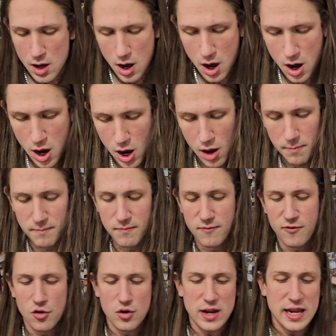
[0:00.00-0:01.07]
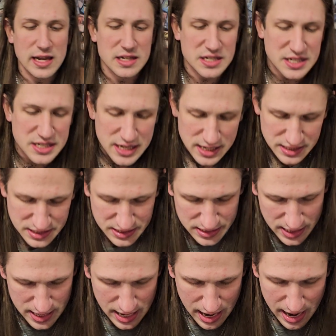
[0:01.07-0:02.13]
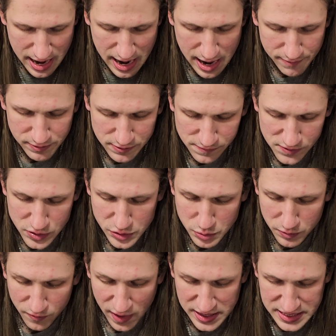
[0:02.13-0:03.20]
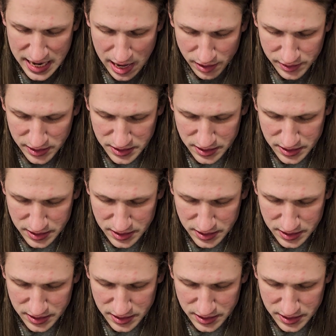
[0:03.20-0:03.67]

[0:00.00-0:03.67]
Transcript: For instance, I have Infused with Vitality.